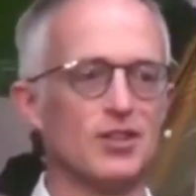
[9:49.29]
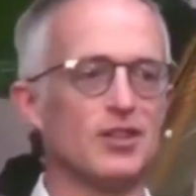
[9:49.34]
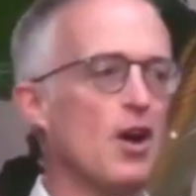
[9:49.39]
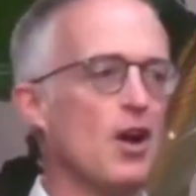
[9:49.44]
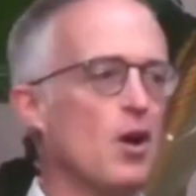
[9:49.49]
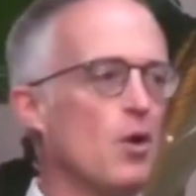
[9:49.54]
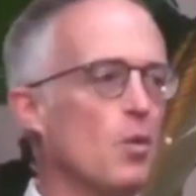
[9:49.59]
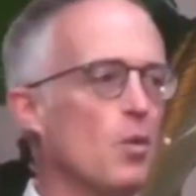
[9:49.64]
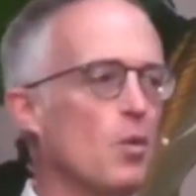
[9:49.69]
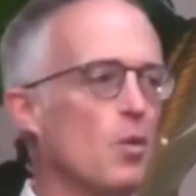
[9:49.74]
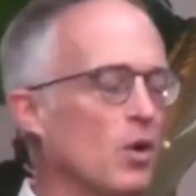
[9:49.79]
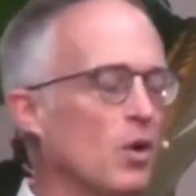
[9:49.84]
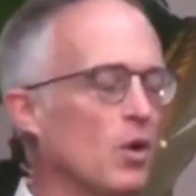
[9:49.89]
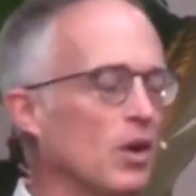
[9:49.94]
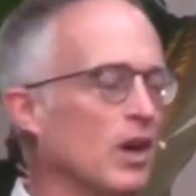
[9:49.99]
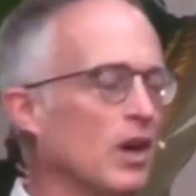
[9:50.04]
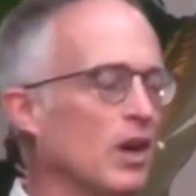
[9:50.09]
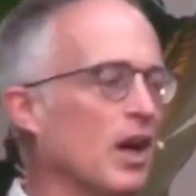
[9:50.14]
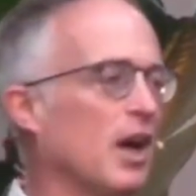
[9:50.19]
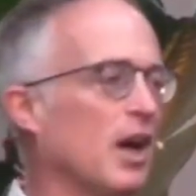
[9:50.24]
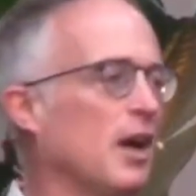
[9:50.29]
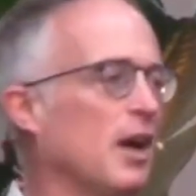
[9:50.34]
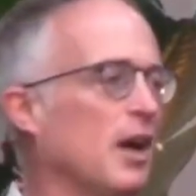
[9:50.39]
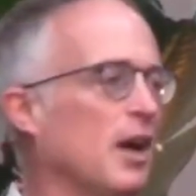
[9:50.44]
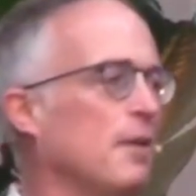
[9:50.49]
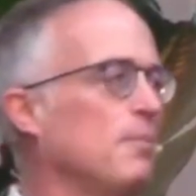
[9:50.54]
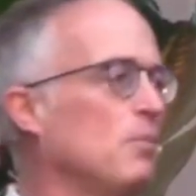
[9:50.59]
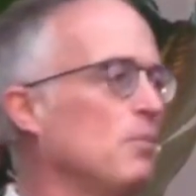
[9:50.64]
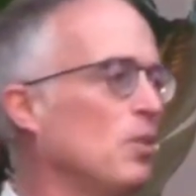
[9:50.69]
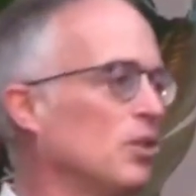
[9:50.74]
what I'm wanting
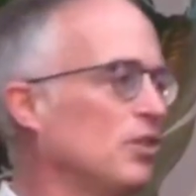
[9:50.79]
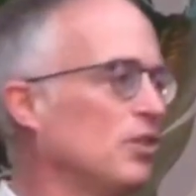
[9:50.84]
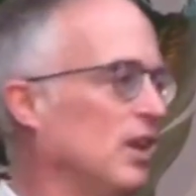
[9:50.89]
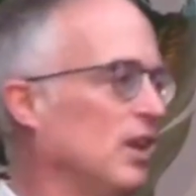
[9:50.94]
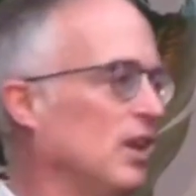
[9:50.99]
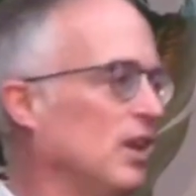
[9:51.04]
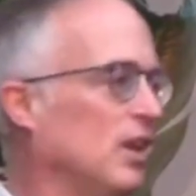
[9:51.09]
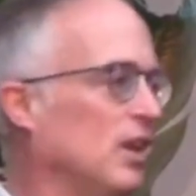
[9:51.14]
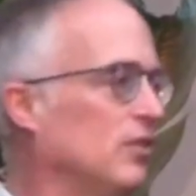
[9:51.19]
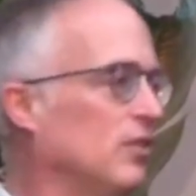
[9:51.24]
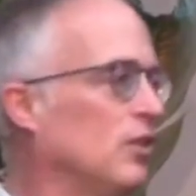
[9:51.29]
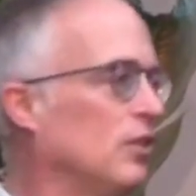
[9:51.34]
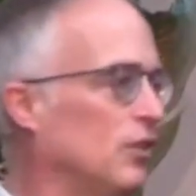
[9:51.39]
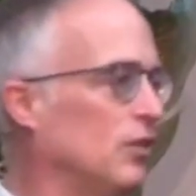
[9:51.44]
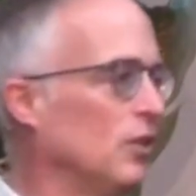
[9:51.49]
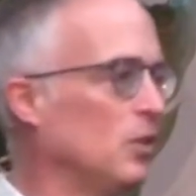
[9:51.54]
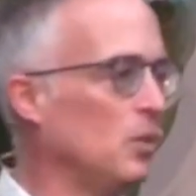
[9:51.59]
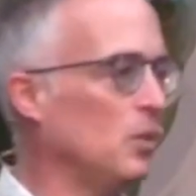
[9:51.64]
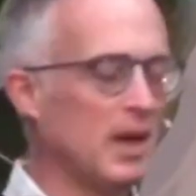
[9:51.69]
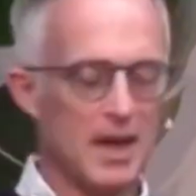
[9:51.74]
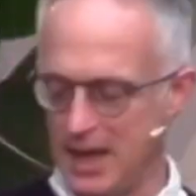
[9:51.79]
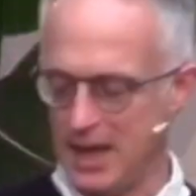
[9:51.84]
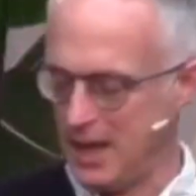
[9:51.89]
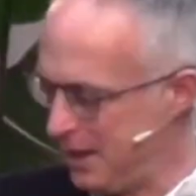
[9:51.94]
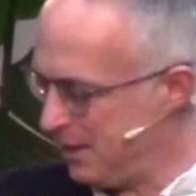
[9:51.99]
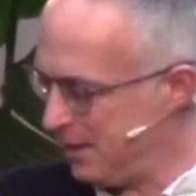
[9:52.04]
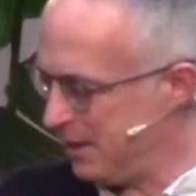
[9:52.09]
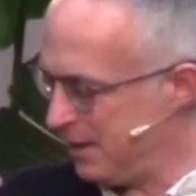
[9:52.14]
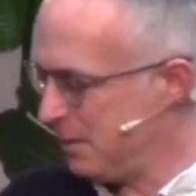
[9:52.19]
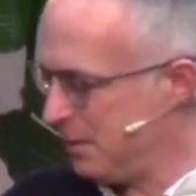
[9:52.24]
to do in my
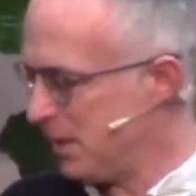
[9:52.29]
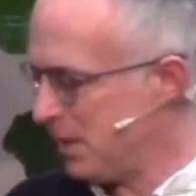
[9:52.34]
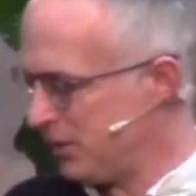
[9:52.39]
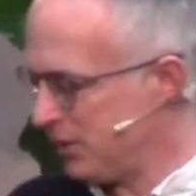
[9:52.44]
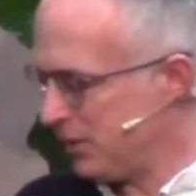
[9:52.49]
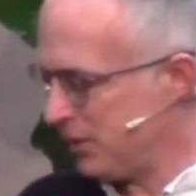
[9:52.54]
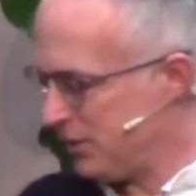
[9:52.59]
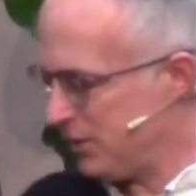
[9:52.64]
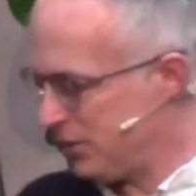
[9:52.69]
church